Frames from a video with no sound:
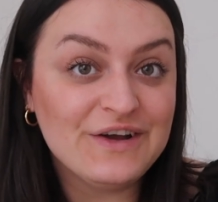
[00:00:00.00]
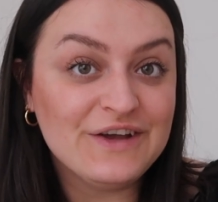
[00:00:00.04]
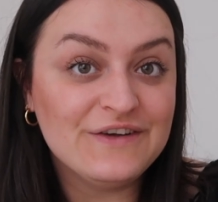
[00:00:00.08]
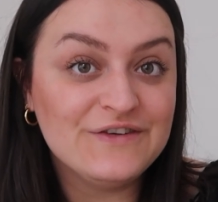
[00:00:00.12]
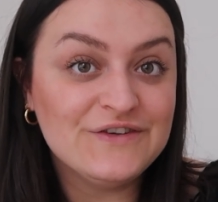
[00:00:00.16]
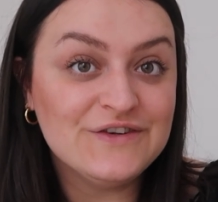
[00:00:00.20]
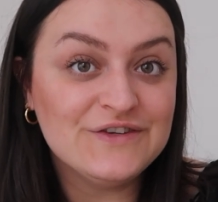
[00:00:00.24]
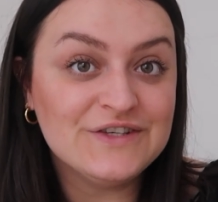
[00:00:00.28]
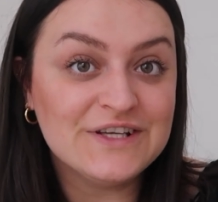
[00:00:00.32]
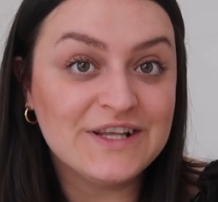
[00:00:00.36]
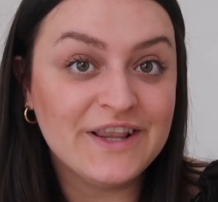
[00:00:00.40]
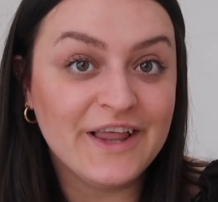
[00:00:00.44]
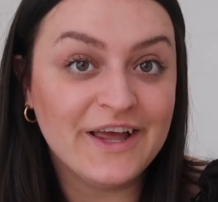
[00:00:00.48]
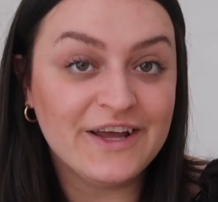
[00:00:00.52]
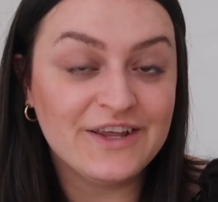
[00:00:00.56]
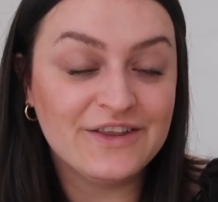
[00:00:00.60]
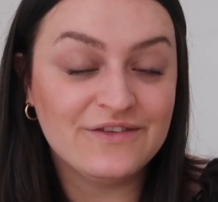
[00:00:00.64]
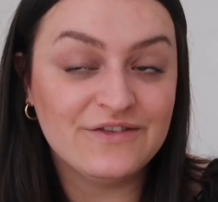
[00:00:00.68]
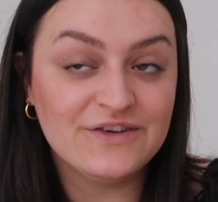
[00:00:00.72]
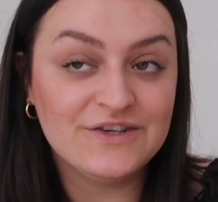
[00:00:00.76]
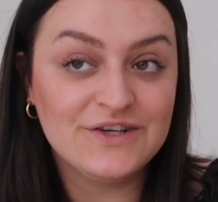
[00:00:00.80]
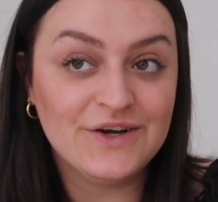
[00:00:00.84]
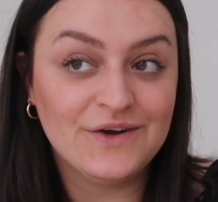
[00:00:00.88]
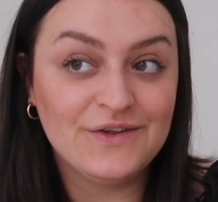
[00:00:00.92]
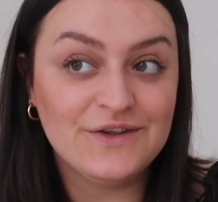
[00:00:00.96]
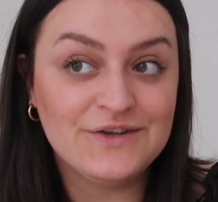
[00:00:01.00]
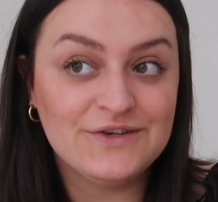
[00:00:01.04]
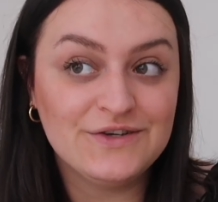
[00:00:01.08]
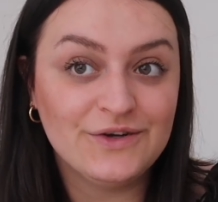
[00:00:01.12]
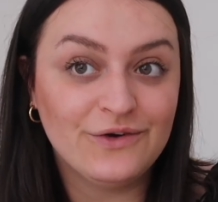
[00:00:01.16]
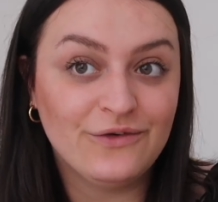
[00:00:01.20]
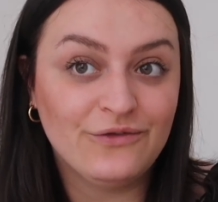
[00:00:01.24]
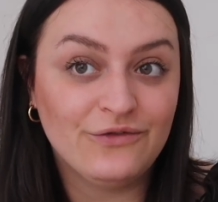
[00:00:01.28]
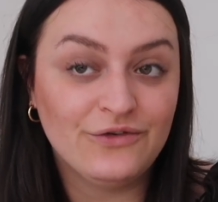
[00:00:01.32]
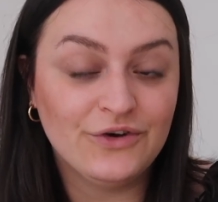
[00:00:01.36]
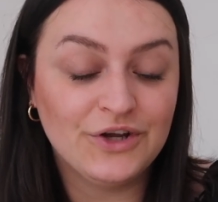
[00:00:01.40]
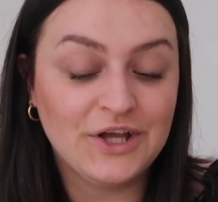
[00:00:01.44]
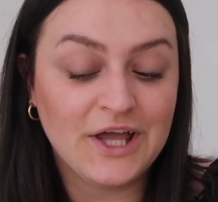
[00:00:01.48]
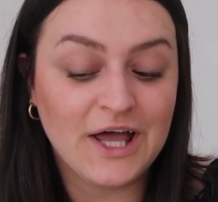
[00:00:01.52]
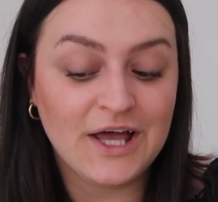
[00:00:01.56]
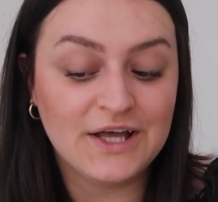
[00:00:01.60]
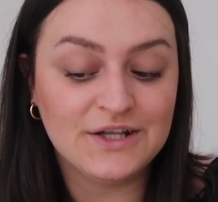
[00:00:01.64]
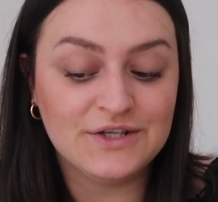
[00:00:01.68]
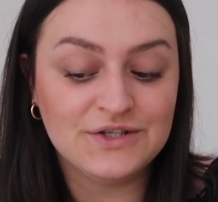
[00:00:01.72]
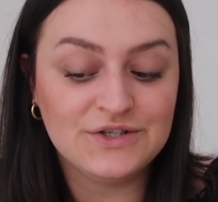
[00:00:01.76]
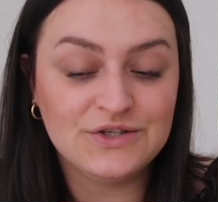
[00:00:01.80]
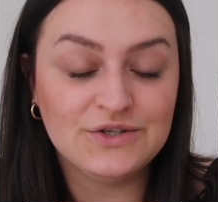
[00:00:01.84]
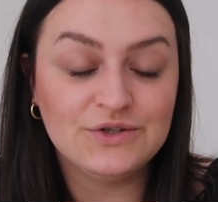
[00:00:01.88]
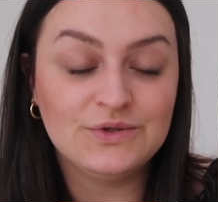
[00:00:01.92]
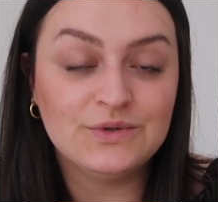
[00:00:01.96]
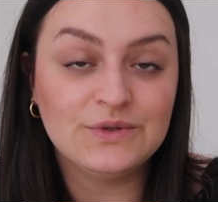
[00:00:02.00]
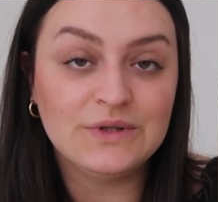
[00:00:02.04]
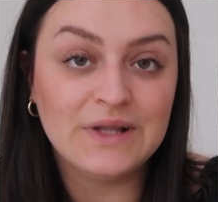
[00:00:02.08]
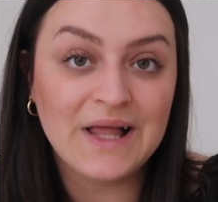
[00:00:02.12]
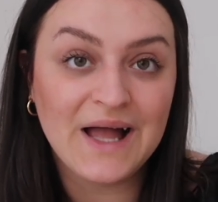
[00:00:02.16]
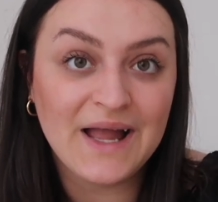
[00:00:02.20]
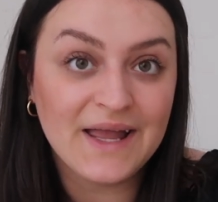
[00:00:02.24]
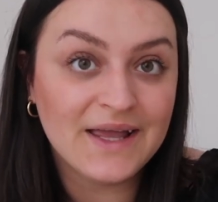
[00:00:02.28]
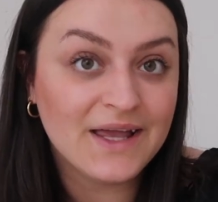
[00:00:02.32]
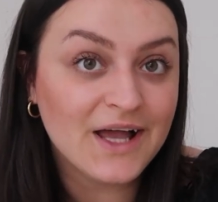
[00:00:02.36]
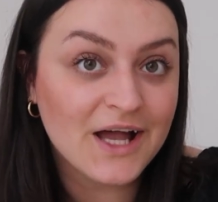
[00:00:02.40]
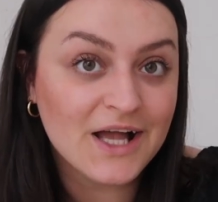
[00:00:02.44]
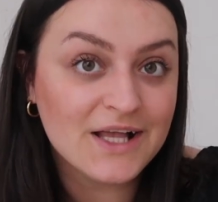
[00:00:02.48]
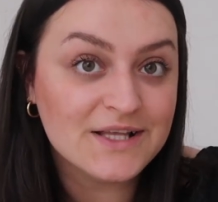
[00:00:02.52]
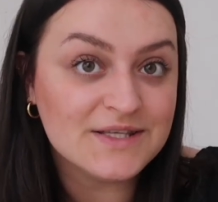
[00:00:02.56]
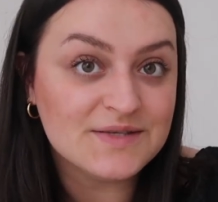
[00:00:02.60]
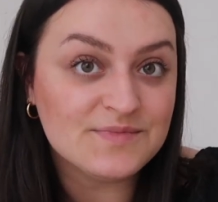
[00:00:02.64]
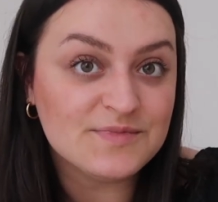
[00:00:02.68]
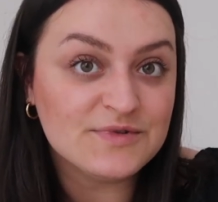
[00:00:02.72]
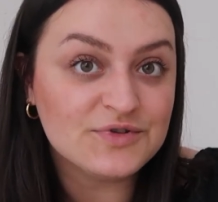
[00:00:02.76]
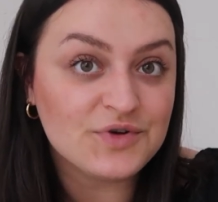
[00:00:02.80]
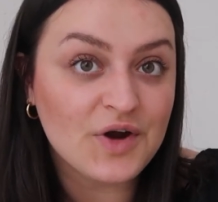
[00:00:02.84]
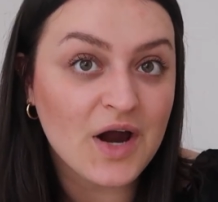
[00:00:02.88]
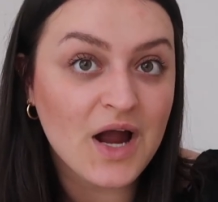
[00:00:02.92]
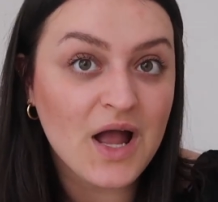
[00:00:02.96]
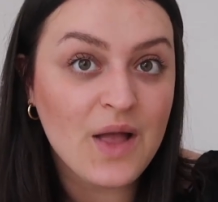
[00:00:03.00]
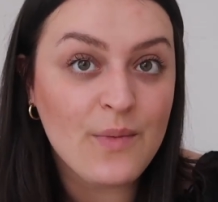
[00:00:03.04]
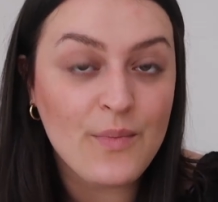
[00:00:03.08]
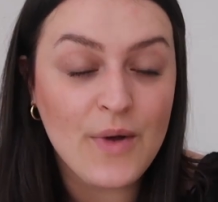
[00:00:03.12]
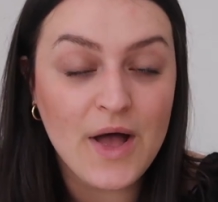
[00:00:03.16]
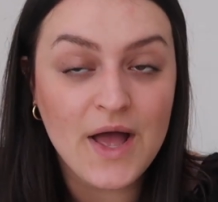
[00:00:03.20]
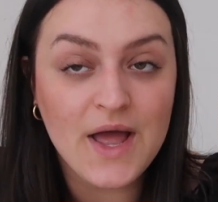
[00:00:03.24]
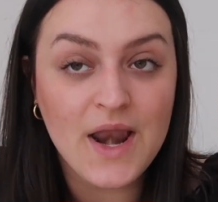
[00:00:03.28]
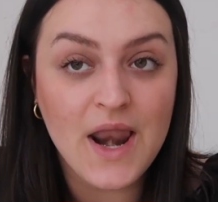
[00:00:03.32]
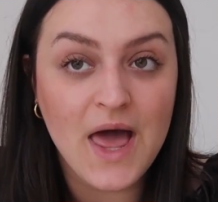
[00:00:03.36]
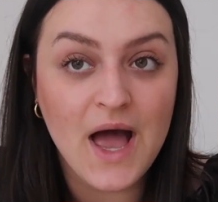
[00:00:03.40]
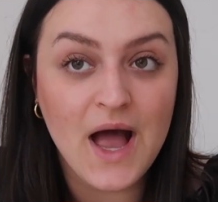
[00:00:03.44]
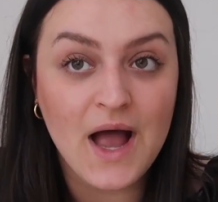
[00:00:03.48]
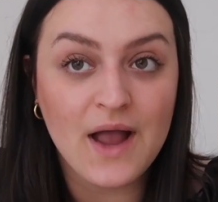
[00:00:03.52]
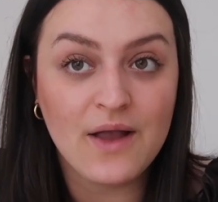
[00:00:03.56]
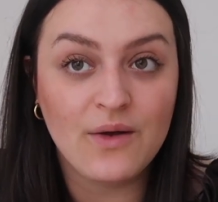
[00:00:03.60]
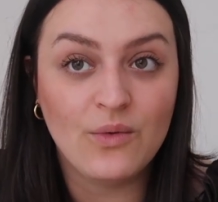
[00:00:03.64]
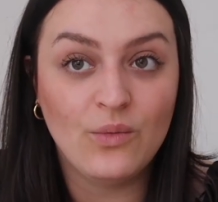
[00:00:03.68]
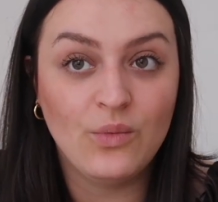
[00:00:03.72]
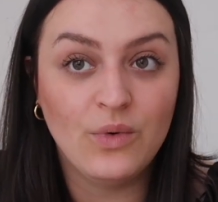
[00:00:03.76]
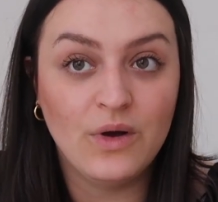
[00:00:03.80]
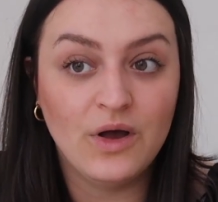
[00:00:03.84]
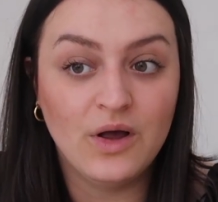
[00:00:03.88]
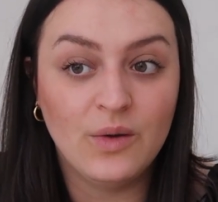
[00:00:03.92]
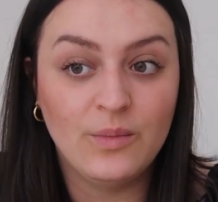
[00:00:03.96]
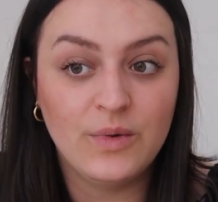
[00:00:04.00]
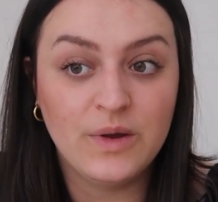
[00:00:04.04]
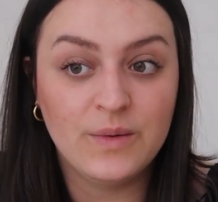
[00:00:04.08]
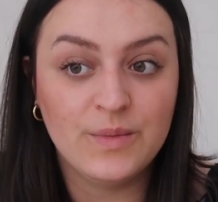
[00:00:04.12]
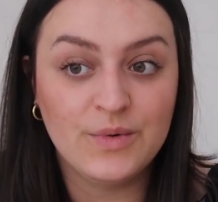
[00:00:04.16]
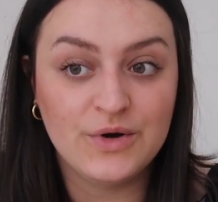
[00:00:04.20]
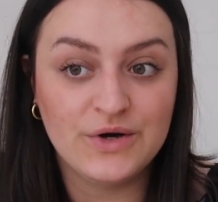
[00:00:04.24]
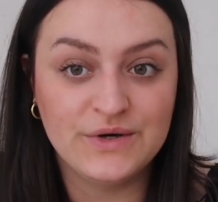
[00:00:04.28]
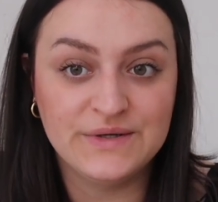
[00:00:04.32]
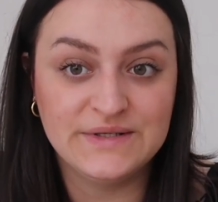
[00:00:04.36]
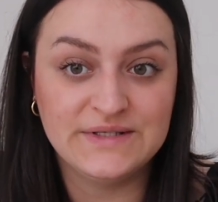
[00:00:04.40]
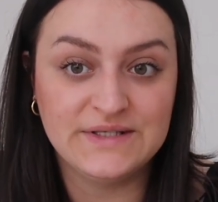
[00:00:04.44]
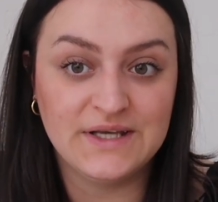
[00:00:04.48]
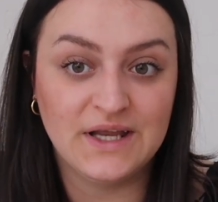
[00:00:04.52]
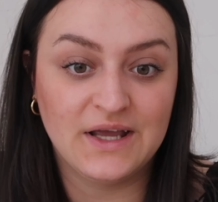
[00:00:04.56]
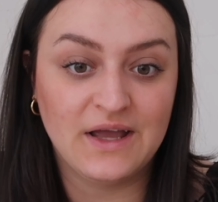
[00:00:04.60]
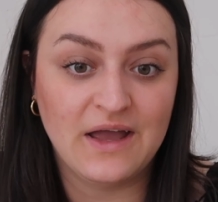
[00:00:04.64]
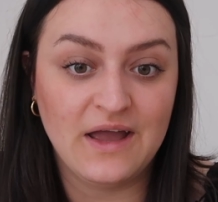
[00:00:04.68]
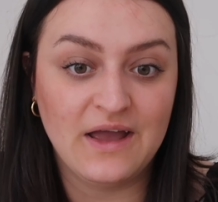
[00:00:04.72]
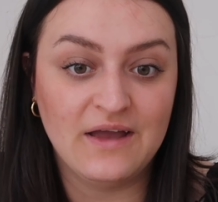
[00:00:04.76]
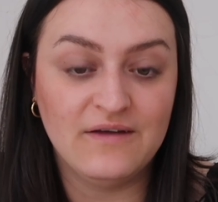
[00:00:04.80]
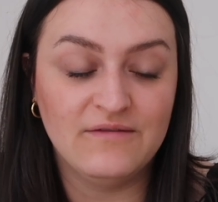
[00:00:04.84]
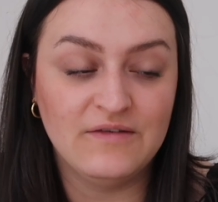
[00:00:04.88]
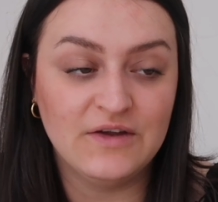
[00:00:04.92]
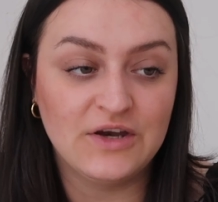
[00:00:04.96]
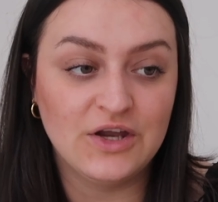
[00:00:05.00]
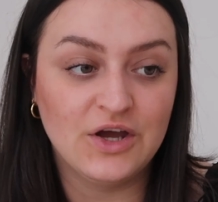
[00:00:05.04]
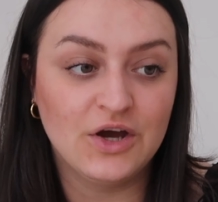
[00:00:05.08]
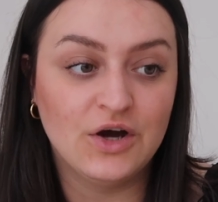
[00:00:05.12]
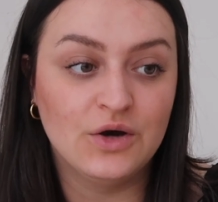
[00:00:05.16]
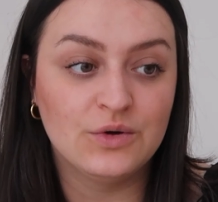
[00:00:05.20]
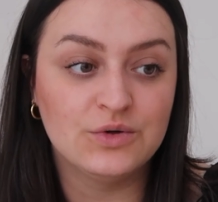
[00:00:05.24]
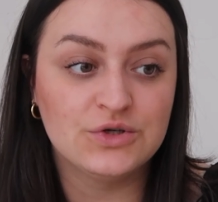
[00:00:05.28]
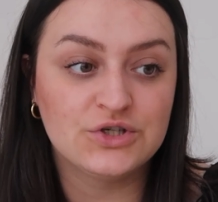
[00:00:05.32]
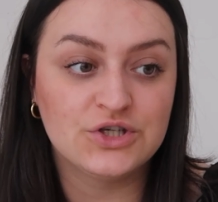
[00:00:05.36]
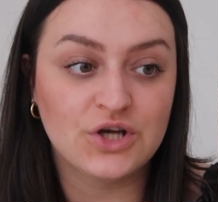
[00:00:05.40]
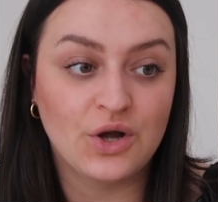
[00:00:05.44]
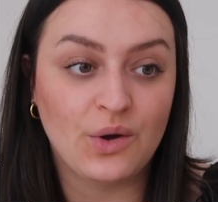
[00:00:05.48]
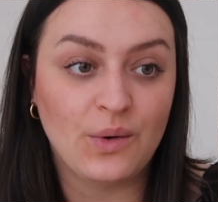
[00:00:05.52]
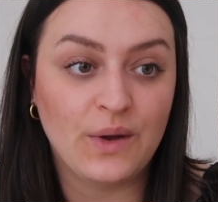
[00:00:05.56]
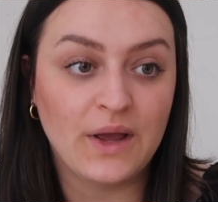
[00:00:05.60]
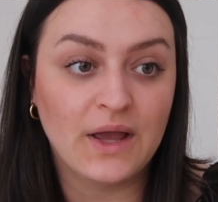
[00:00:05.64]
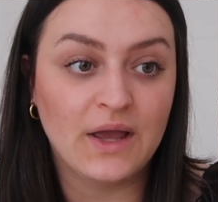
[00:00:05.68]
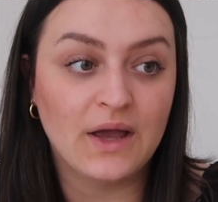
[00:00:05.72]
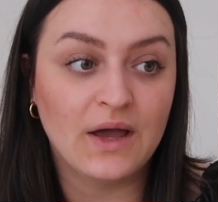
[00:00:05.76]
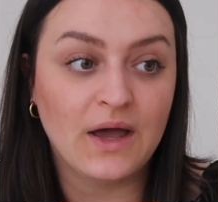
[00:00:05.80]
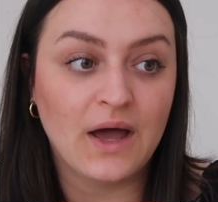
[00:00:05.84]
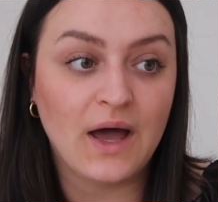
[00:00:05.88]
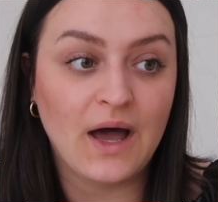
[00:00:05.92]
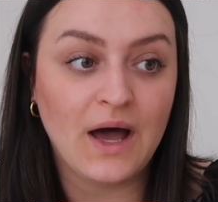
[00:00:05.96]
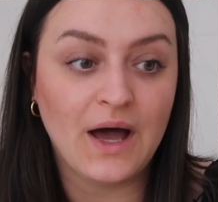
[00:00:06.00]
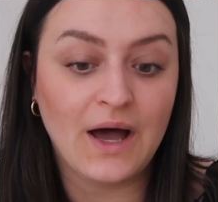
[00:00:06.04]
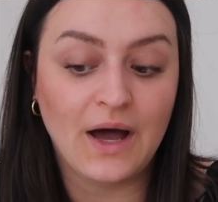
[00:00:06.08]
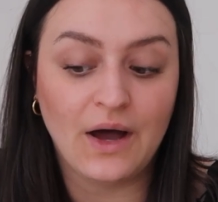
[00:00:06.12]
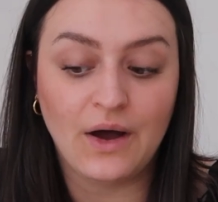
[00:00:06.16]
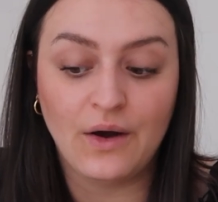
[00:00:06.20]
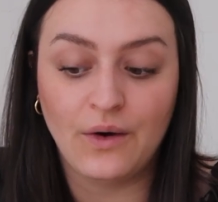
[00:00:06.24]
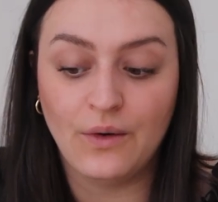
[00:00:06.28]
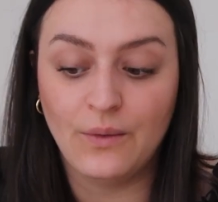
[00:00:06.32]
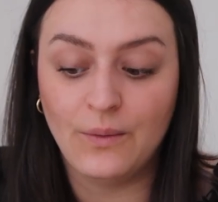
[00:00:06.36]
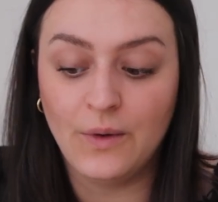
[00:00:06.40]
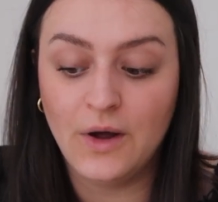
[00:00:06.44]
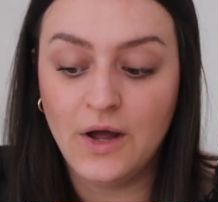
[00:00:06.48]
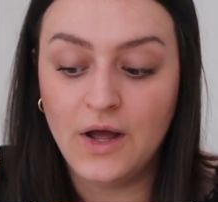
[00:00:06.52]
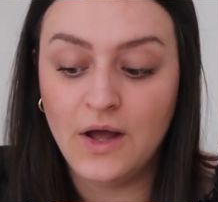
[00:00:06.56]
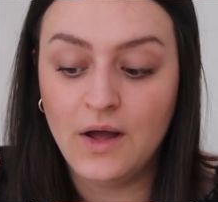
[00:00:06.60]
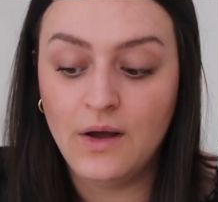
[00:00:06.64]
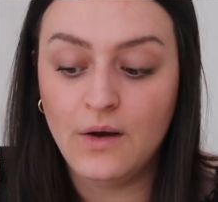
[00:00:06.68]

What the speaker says: If you did like the video, then don't forget to like and subscribe, and I will be posting a video showing how